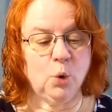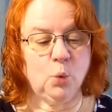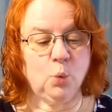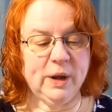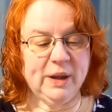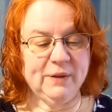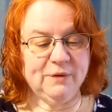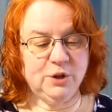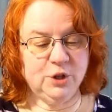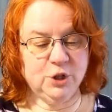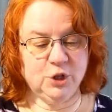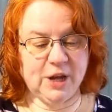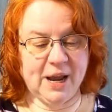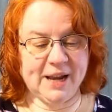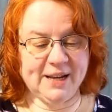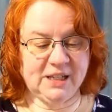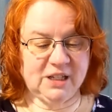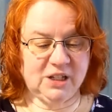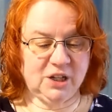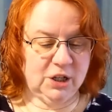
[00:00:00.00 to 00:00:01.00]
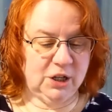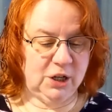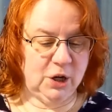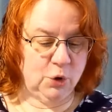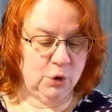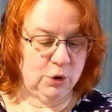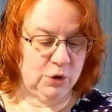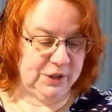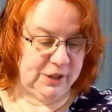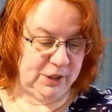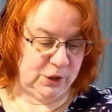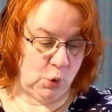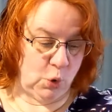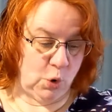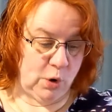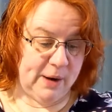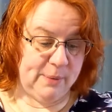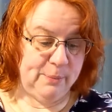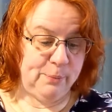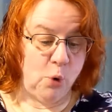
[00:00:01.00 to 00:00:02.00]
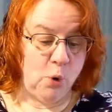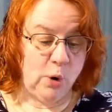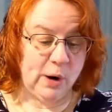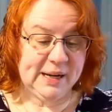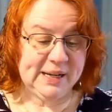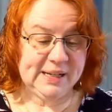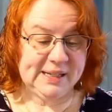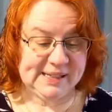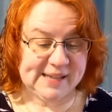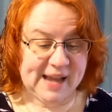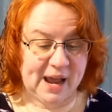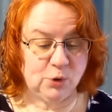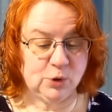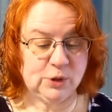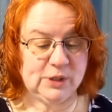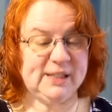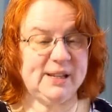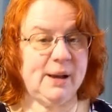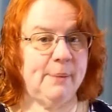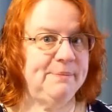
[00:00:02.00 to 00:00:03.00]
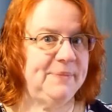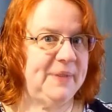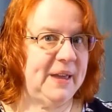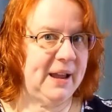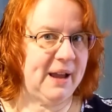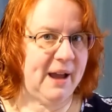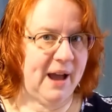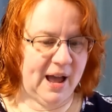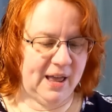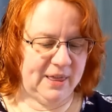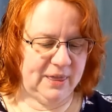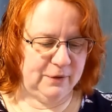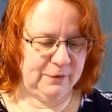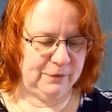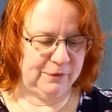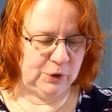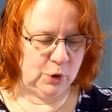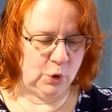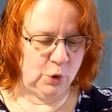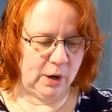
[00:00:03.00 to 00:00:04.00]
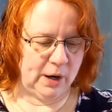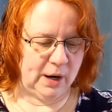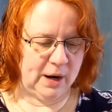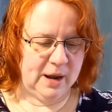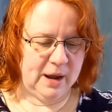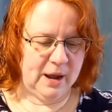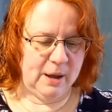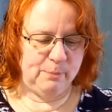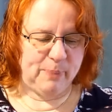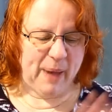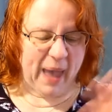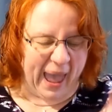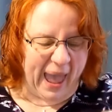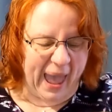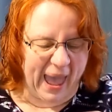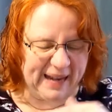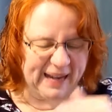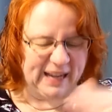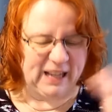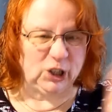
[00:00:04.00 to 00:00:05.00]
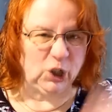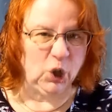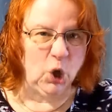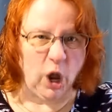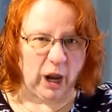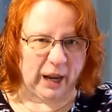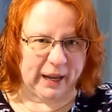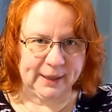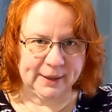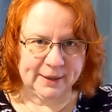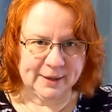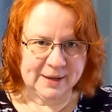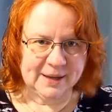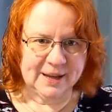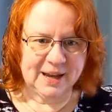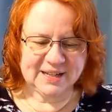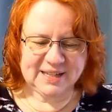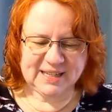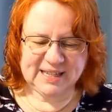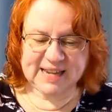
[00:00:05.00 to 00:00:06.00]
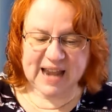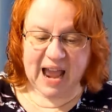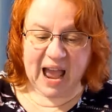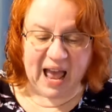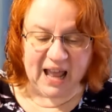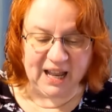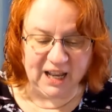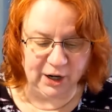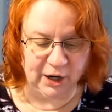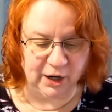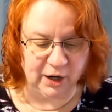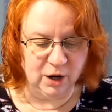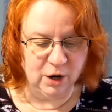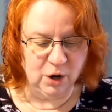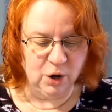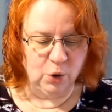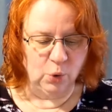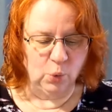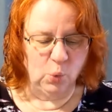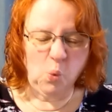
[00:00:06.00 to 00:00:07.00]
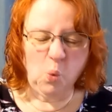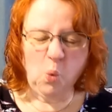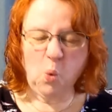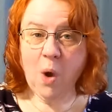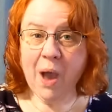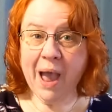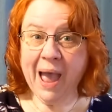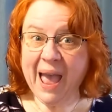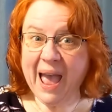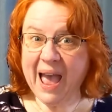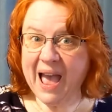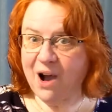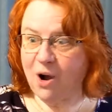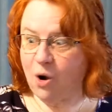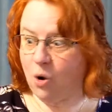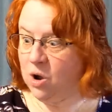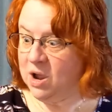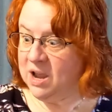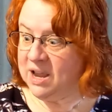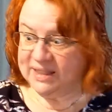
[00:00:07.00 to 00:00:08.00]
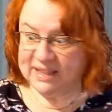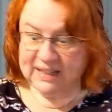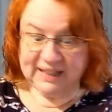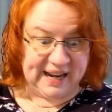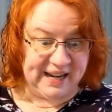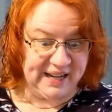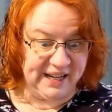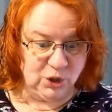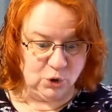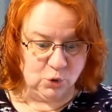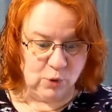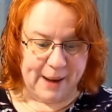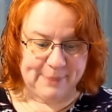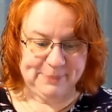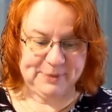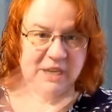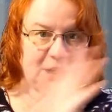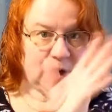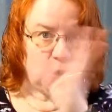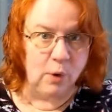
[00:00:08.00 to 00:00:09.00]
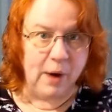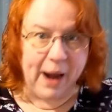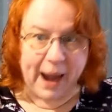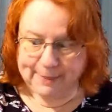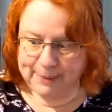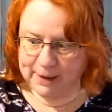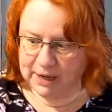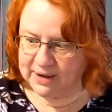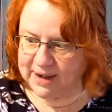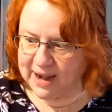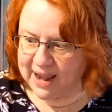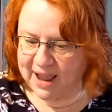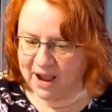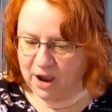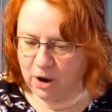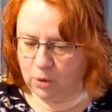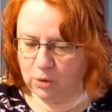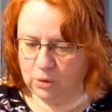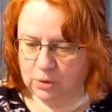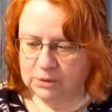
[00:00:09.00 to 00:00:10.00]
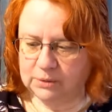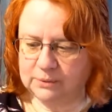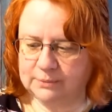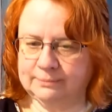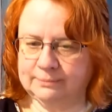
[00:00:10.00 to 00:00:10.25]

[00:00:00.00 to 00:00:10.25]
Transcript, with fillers: Weevil jets to the local store and points out something on the floor. Patty, look! A dollar! Wow! The lady dropped it. Grab it now.